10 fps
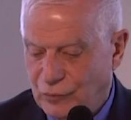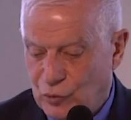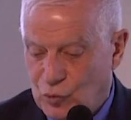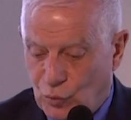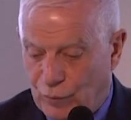
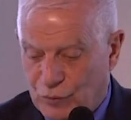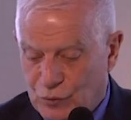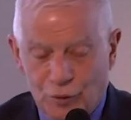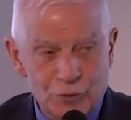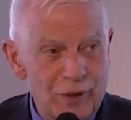was sure it
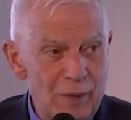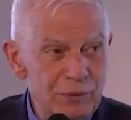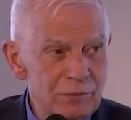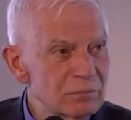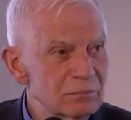was going to
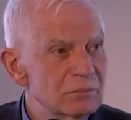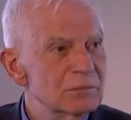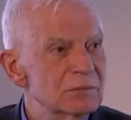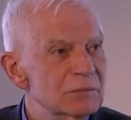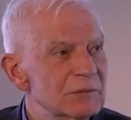happen,
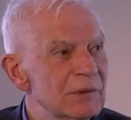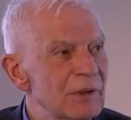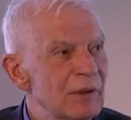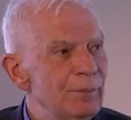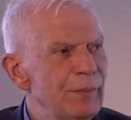
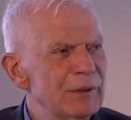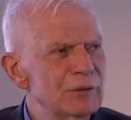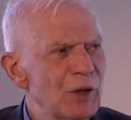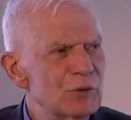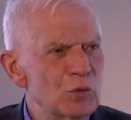
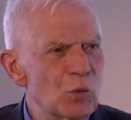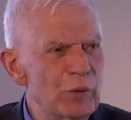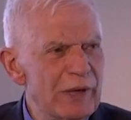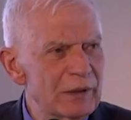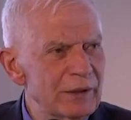but not so
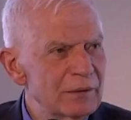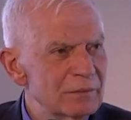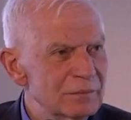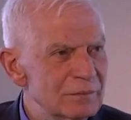quickly.